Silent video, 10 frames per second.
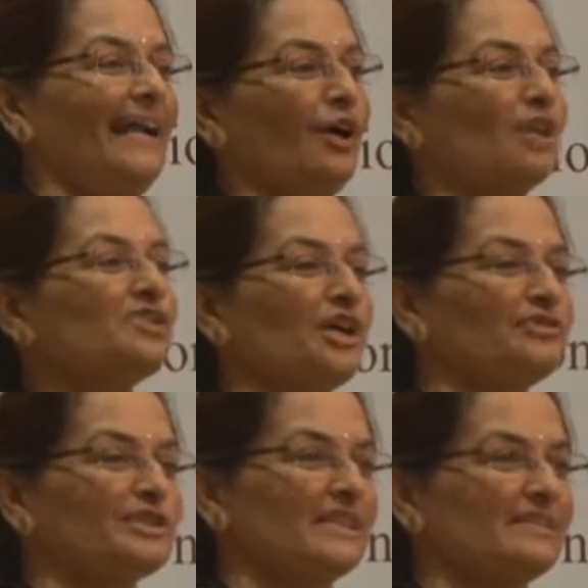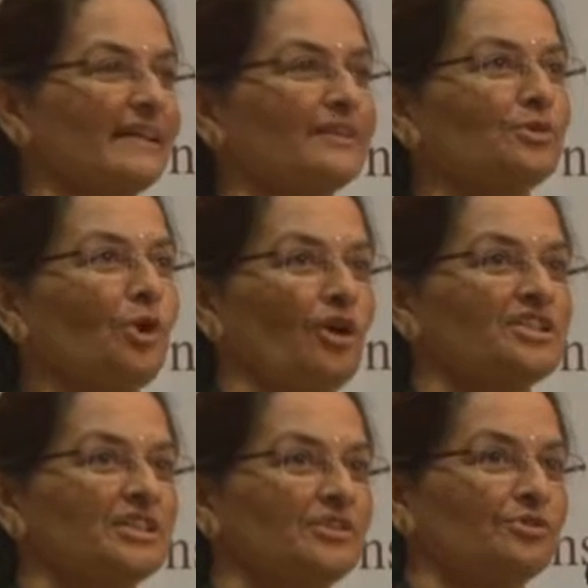also I would just like to
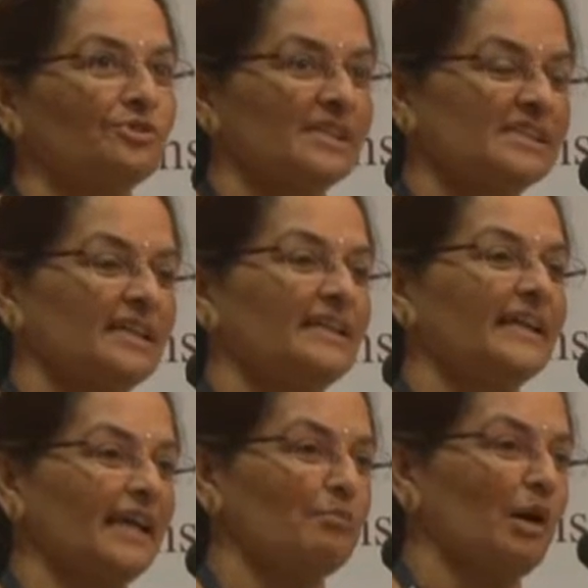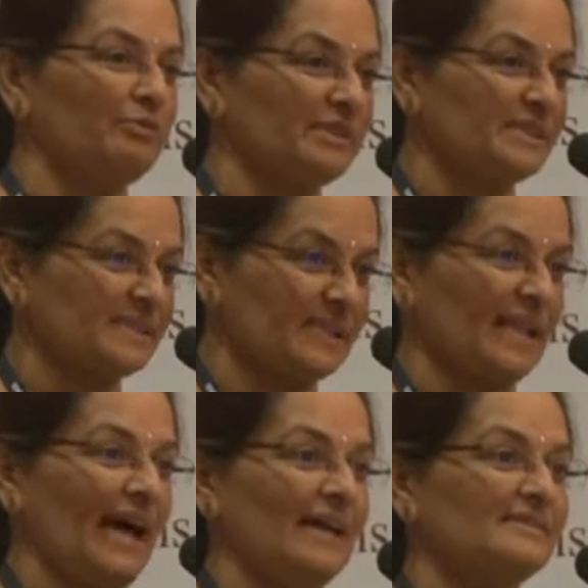caution you, the ceiling above is
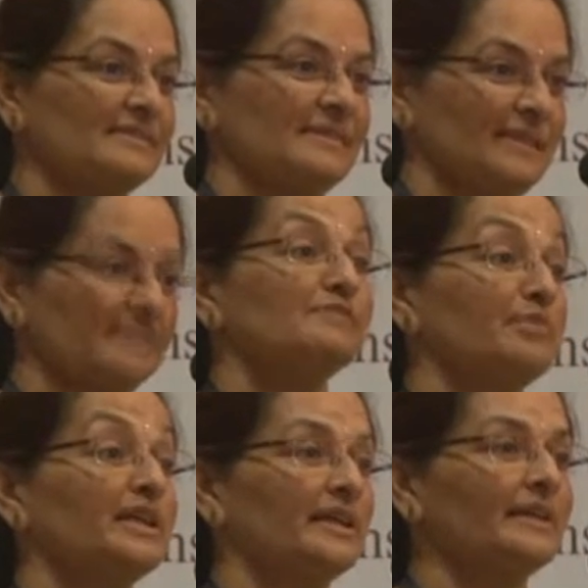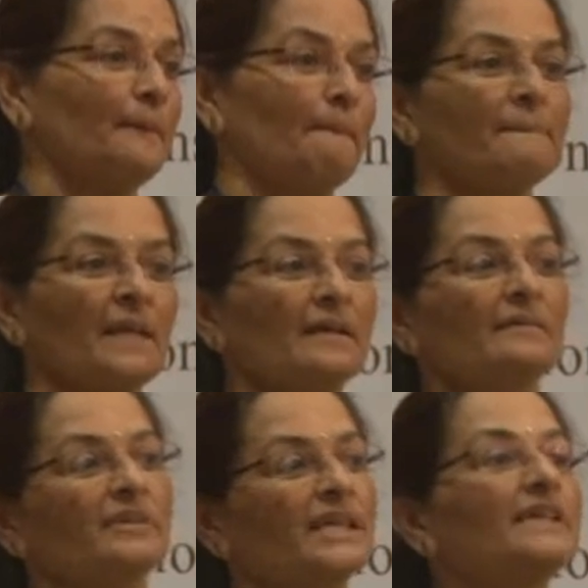glass, it's mirror.
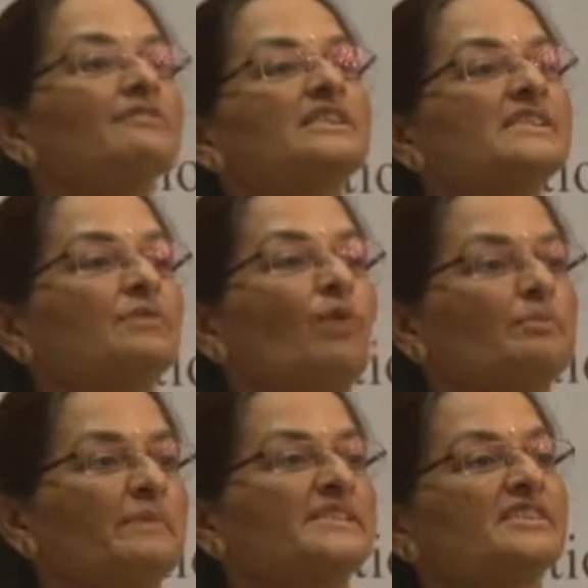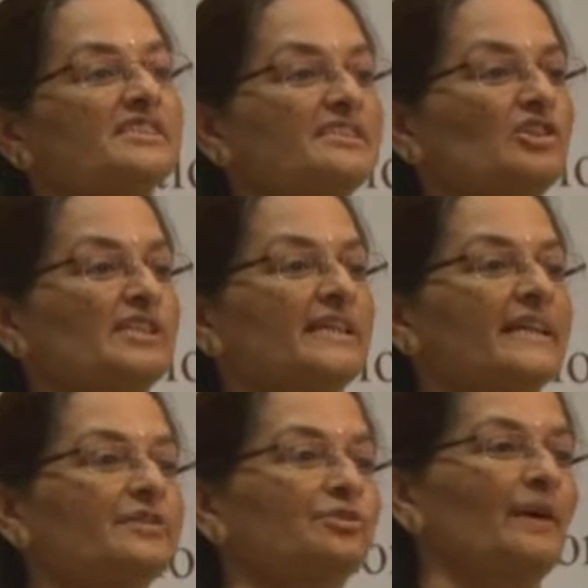We can even see what messages you are
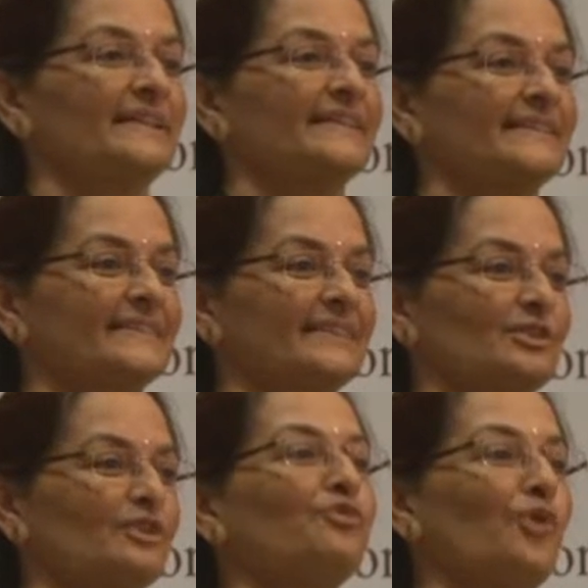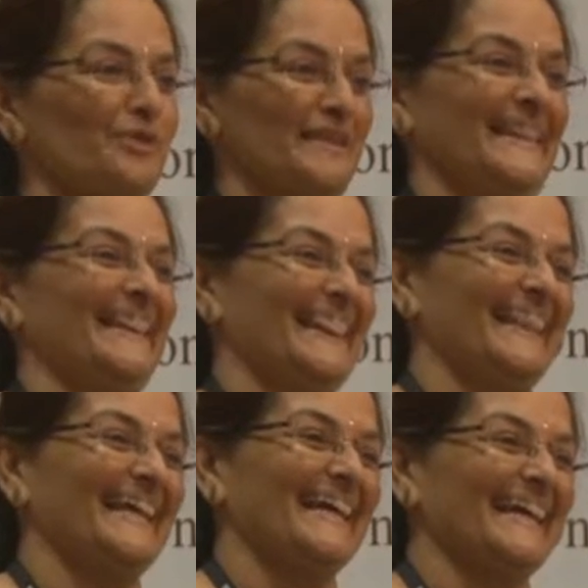sending to one another on the phone.
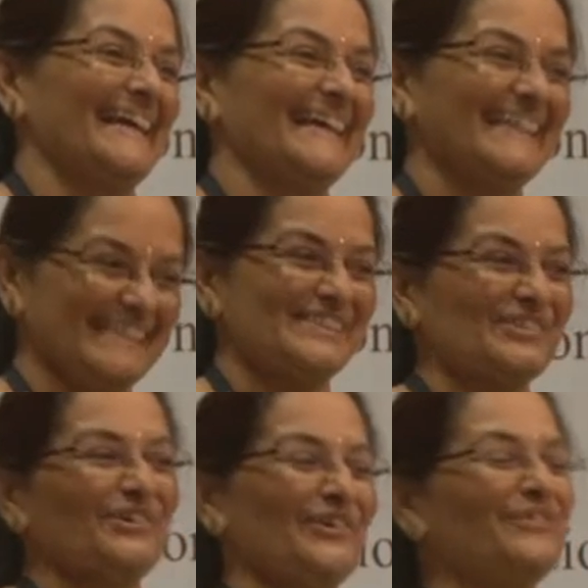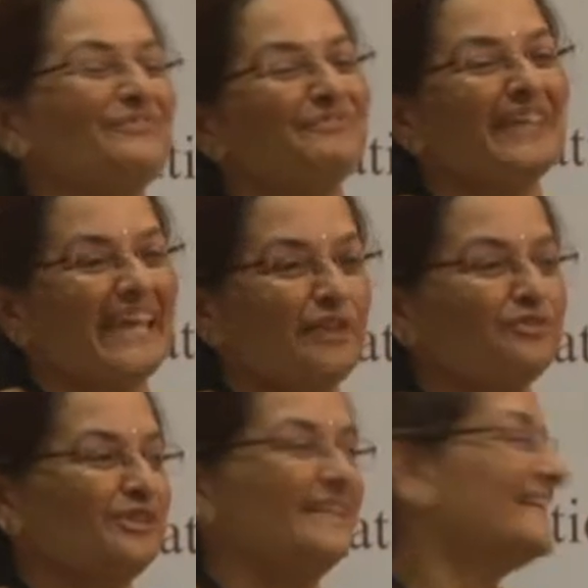So be
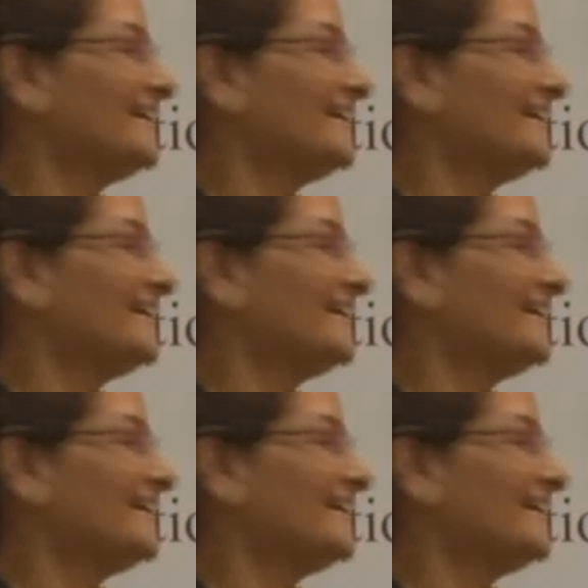careful.